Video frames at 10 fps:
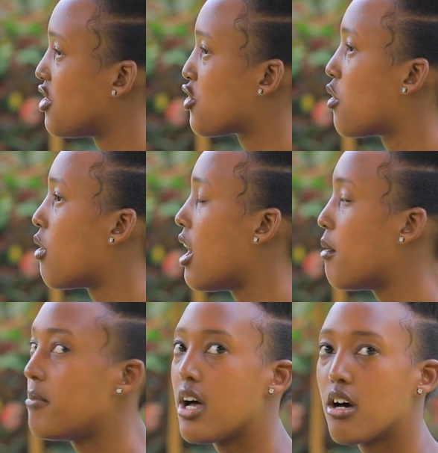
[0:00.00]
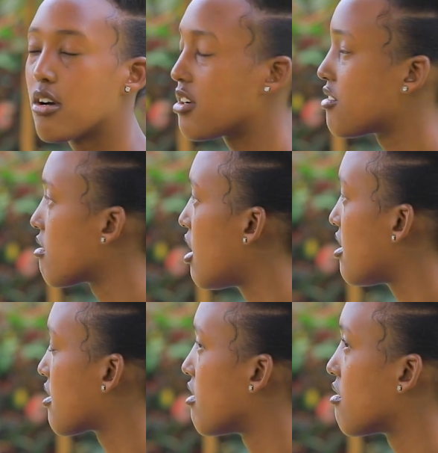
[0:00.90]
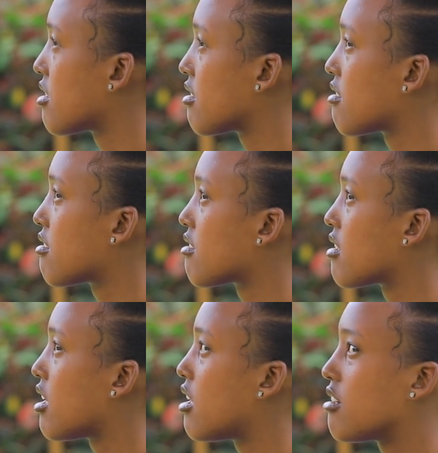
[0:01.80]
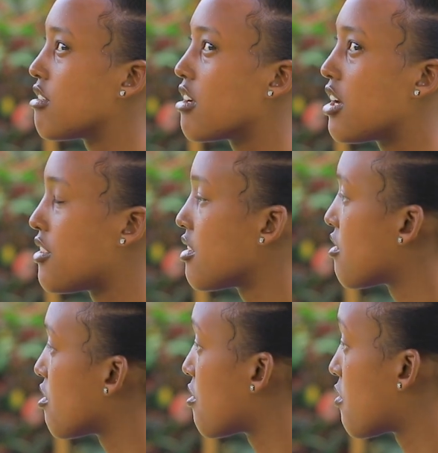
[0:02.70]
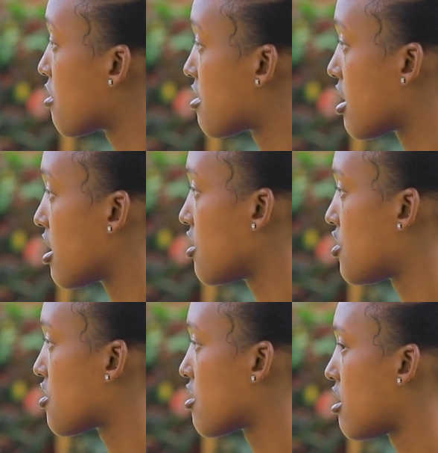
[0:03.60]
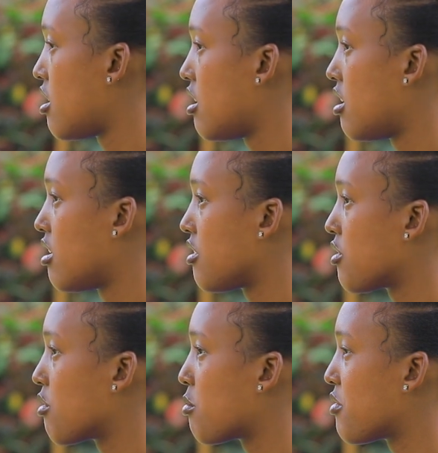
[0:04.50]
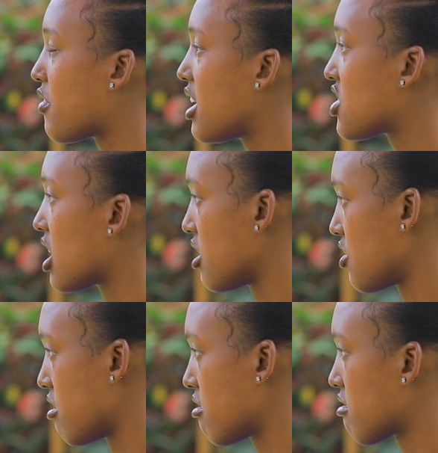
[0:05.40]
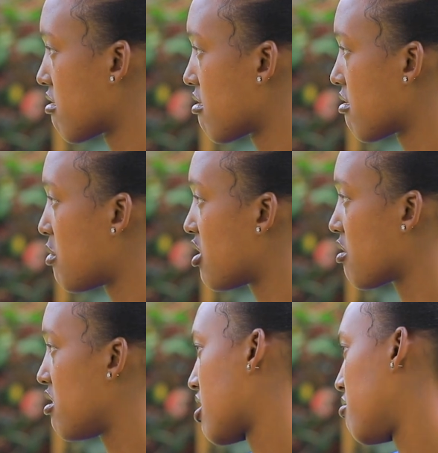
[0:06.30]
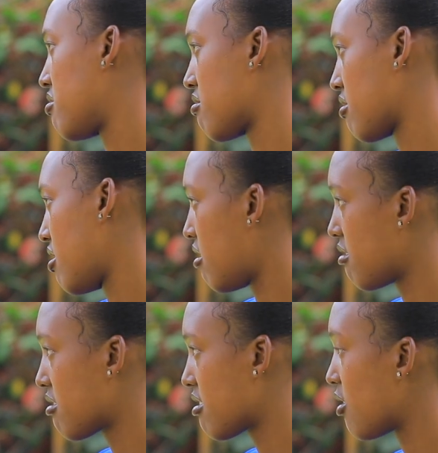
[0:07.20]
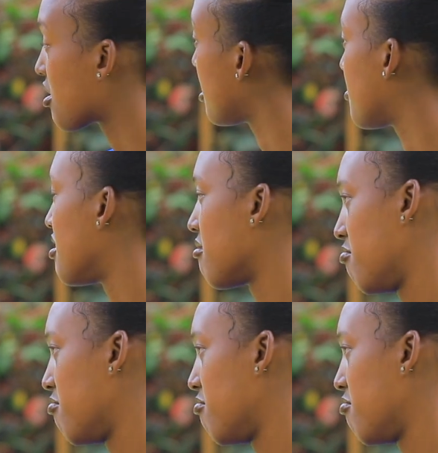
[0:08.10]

So I was still asking you this. At this youthful stage, we find challenges once when it comes to girls. Okay, even